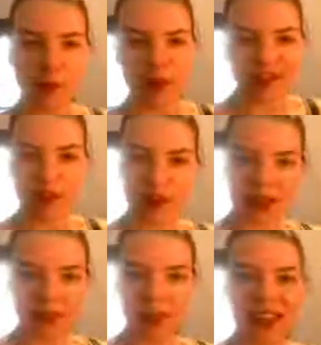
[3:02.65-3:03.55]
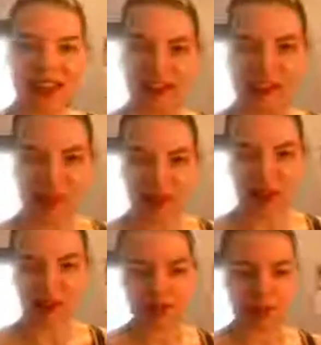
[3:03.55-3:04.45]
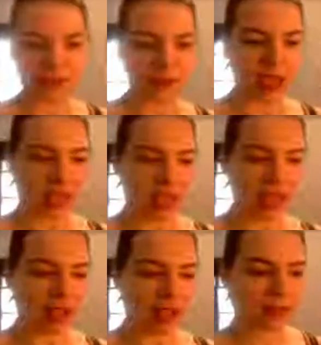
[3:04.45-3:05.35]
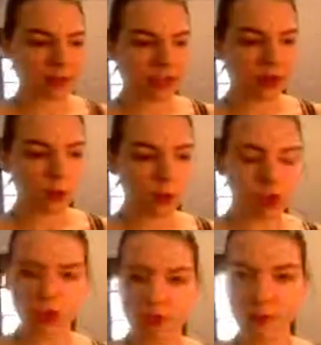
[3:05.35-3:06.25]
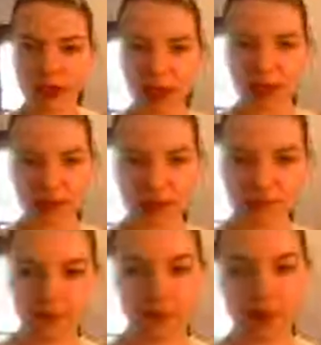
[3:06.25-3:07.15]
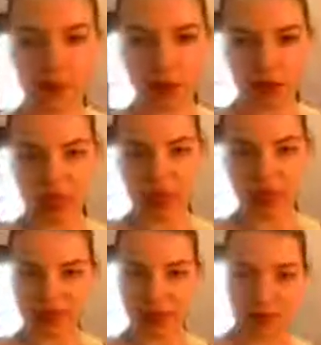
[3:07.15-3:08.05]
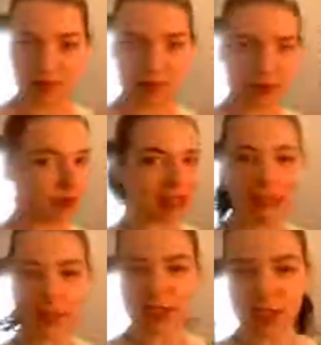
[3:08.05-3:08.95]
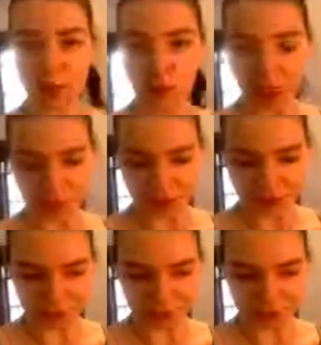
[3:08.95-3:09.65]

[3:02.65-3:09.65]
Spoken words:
But I don't have my palette. It's really crazy. And I had to figure out which of my, you know, 1,000 different red lipsticks to bring.